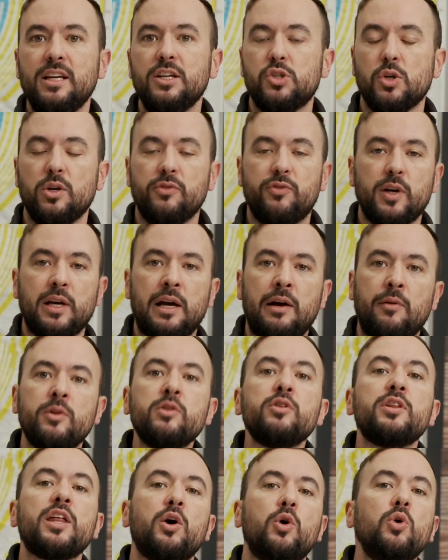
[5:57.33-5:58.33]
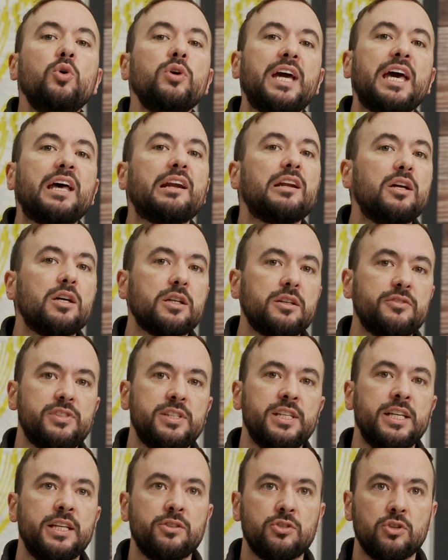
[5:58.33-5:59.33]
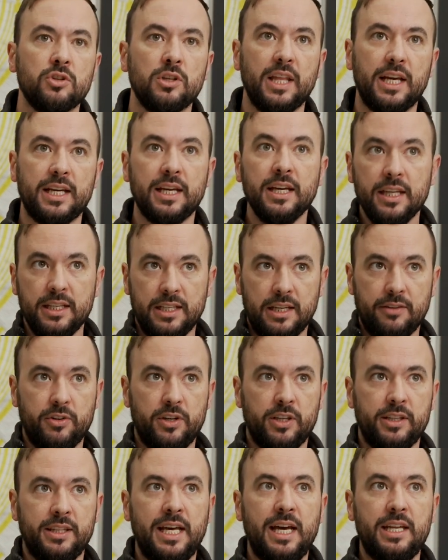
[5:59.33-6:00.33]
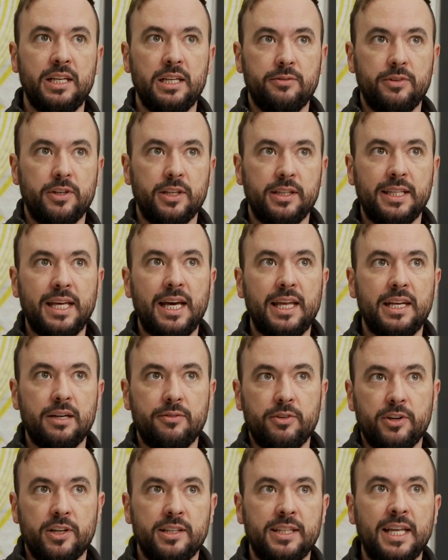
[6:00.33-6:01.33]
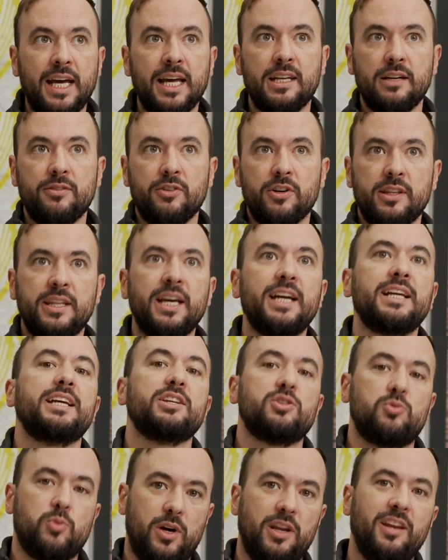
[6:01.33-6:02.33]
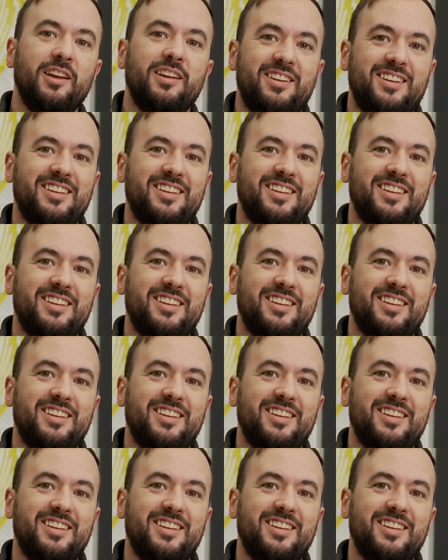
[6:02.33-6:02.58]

So if I went through that whole catalog of sins, you're like, never done that, never done that, never done that, never done that. Guess what?